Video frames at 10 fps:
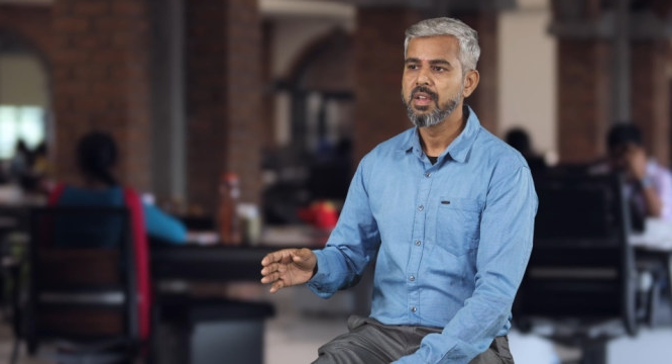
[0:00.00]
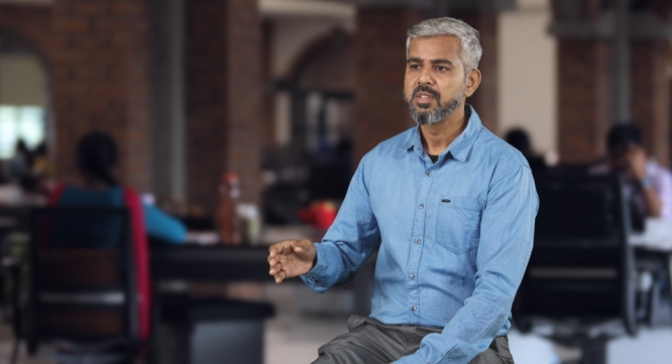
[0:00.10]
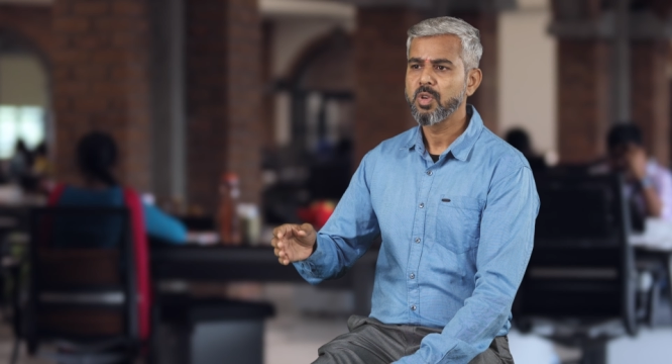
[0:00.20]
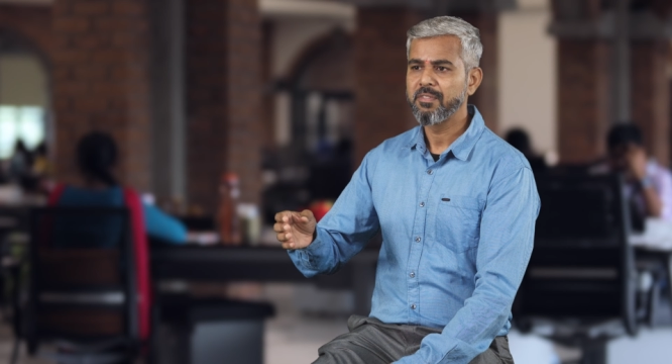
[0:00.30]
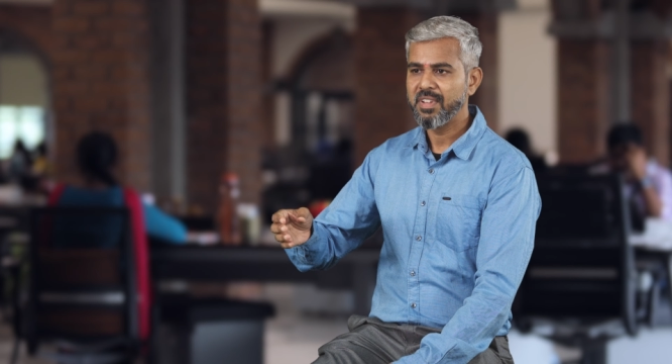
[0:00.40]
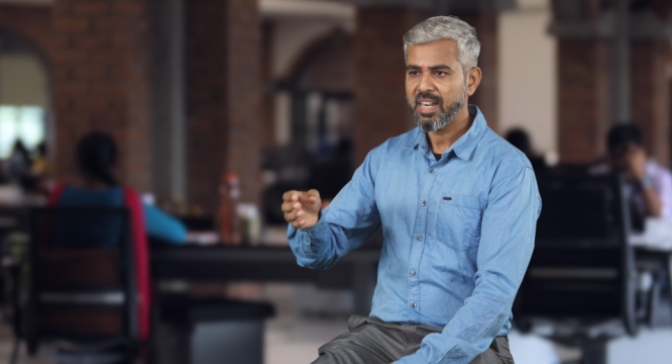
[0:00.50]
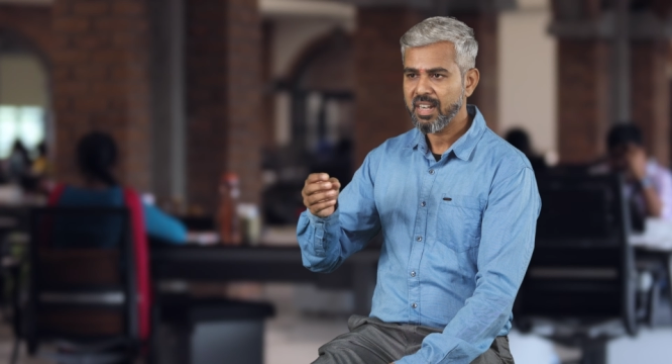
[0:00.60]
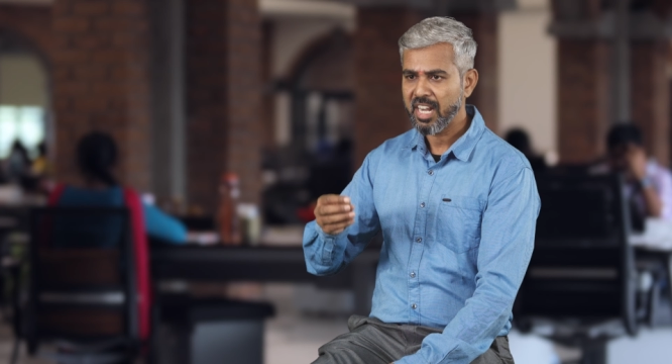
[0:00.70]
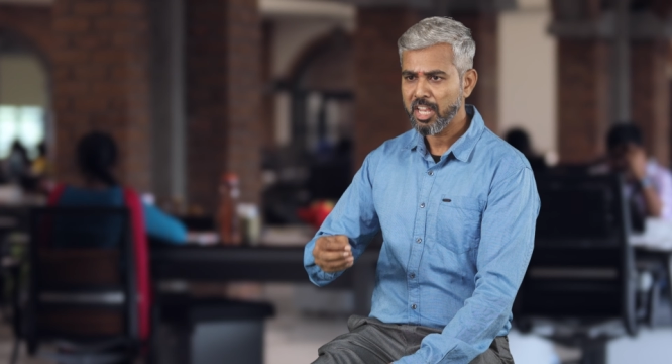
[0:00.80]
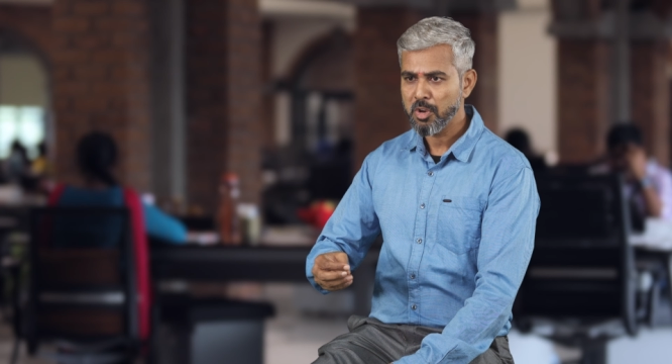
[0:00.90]
So if
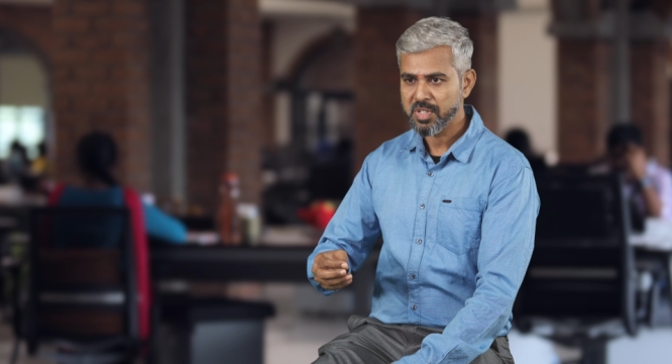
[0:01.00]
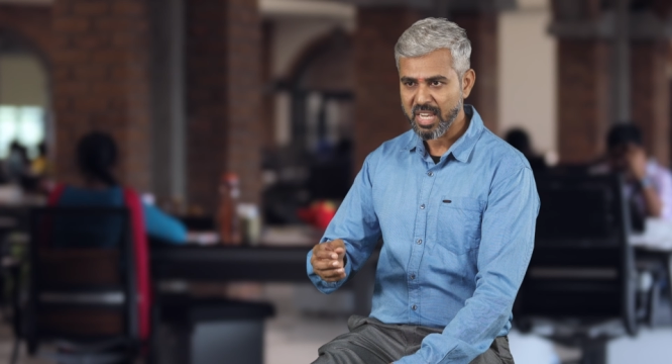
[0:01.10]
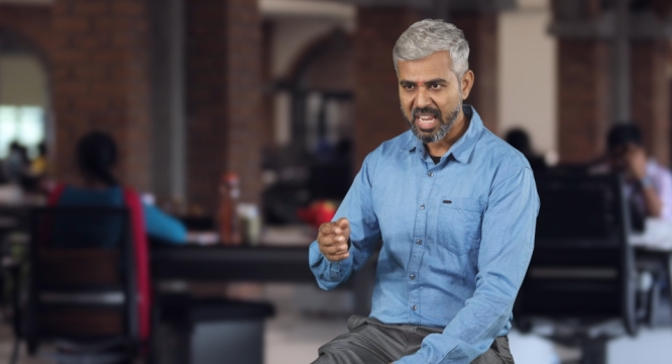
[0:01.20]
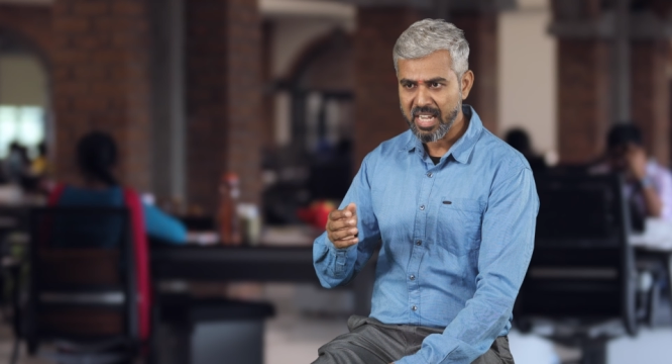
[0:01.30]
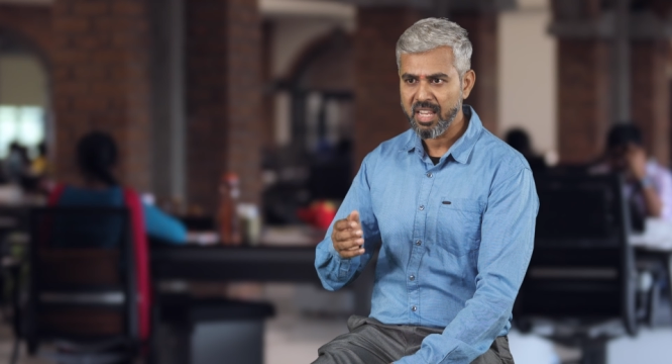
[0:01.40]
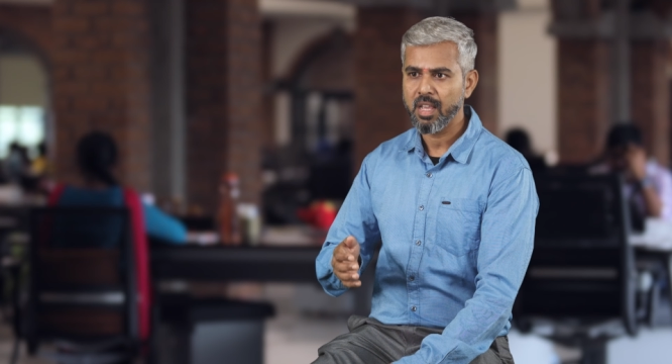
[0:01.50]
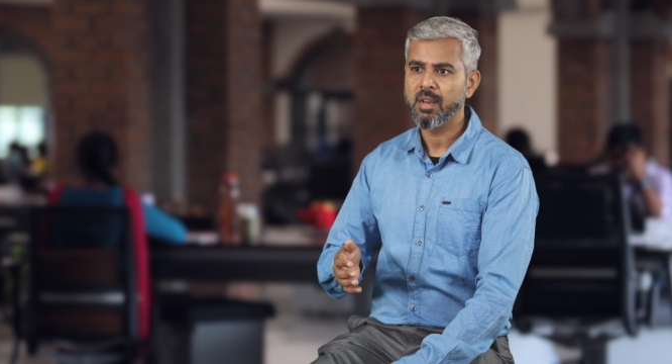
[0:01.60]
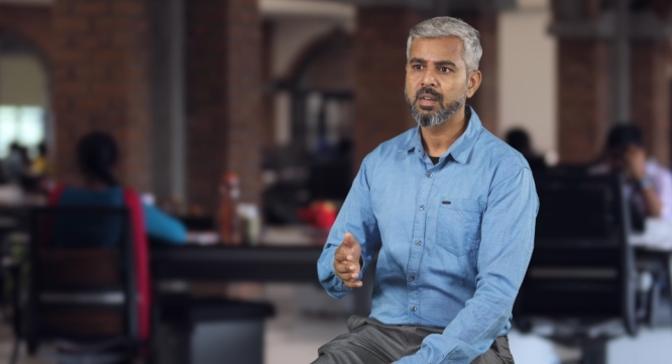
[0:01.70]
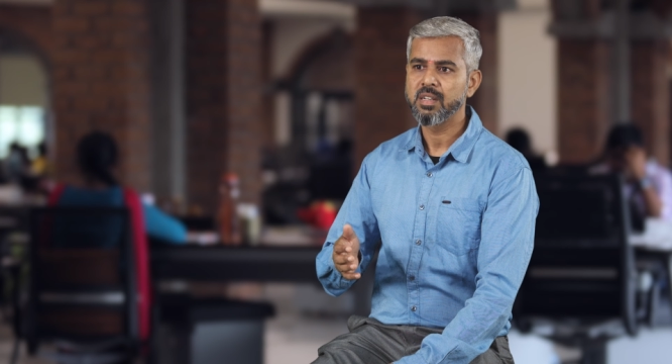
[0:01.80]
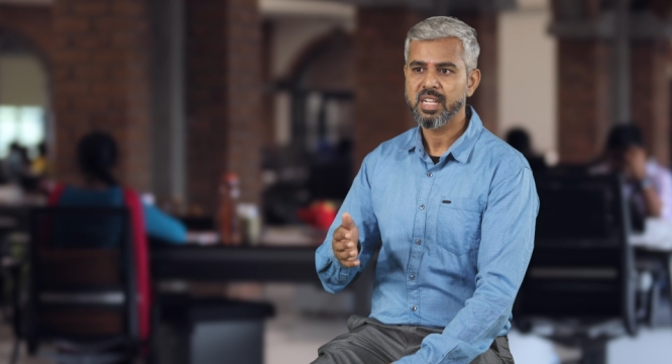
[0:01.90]
that requires any
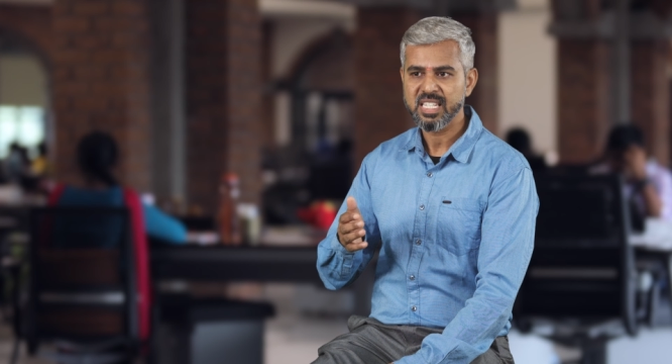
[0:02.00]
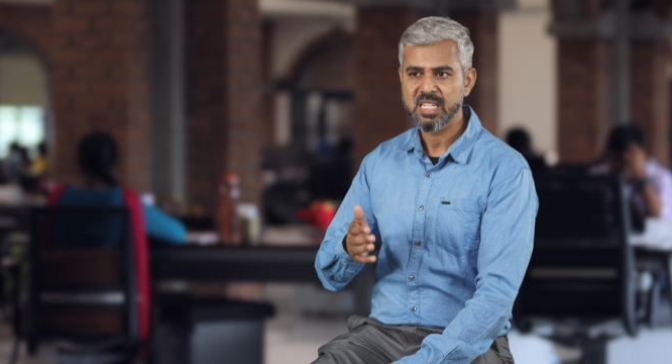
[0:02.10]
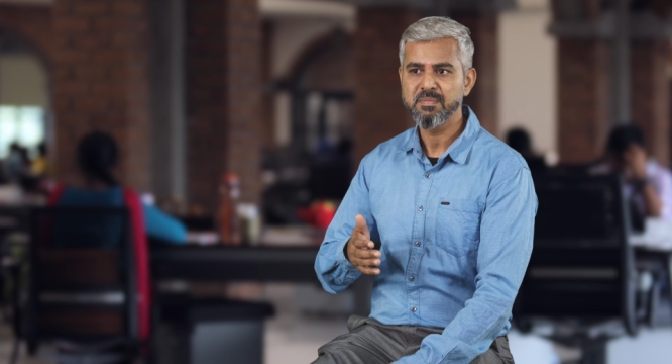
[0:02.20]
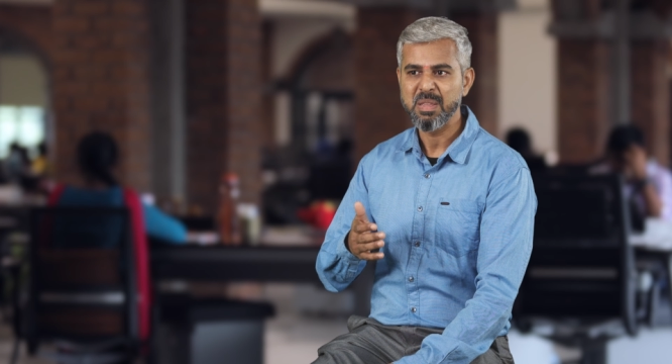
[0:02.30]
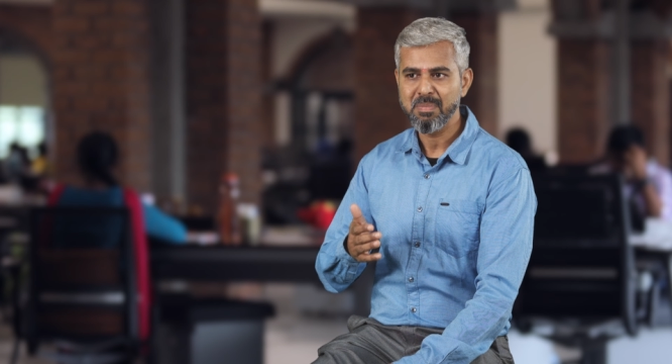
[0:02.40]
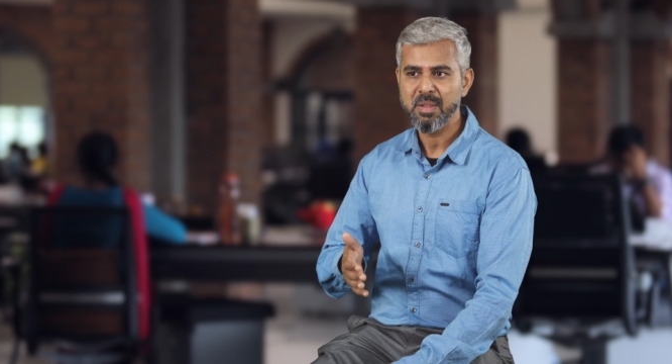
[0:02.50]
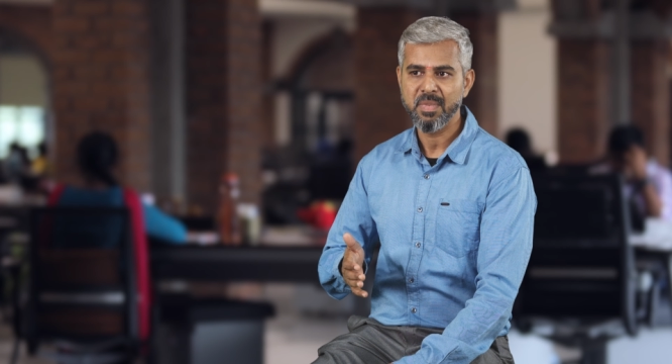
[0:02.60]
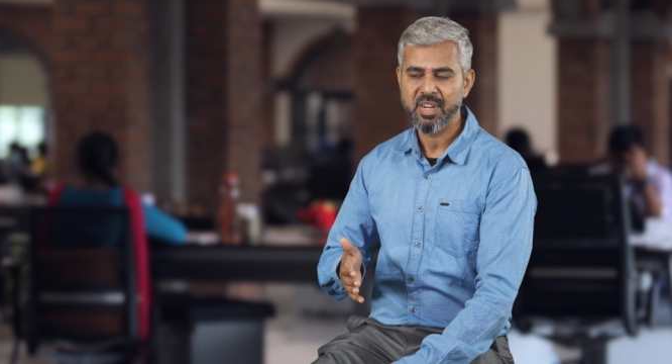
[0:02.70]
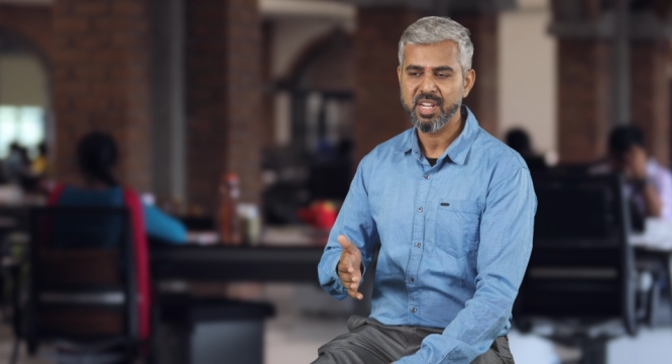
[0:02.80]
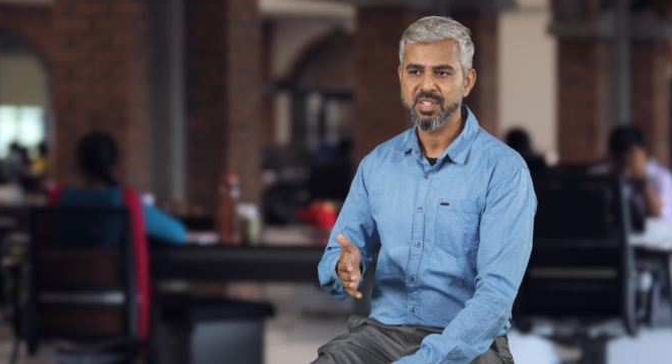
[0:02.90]
custom
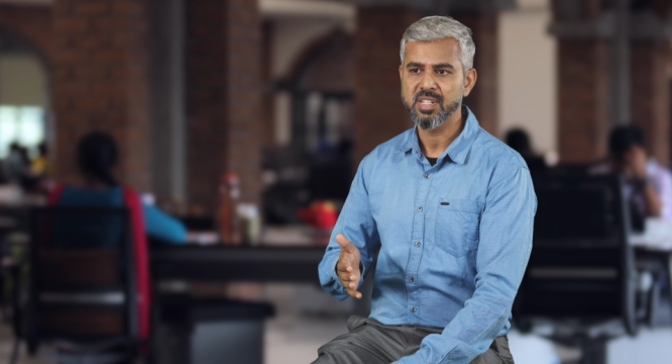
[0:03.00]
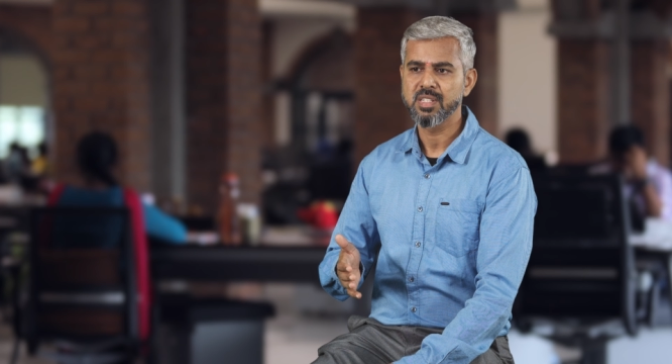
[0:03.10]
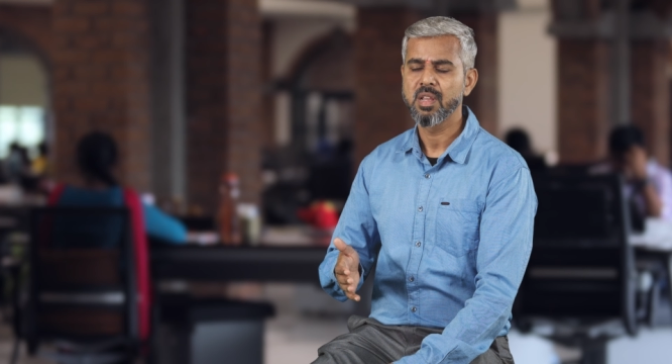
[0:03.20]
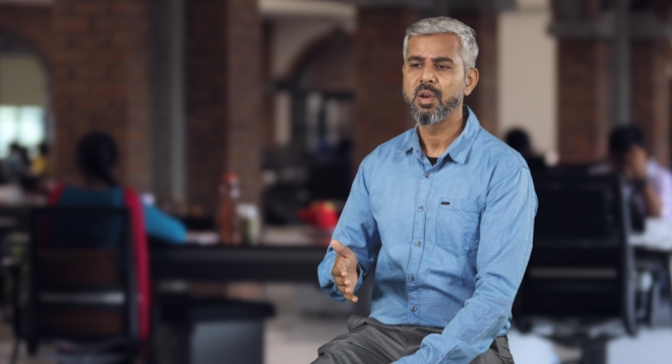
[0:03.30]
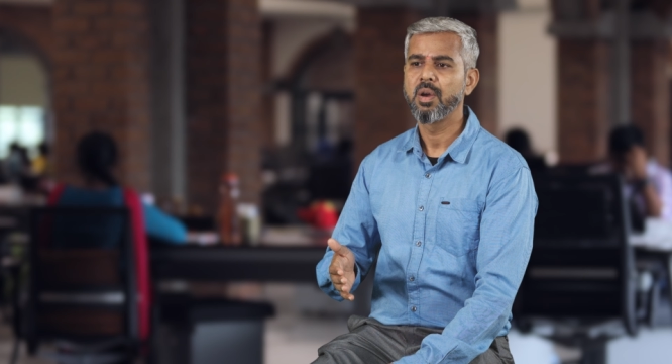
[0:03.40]
implementations,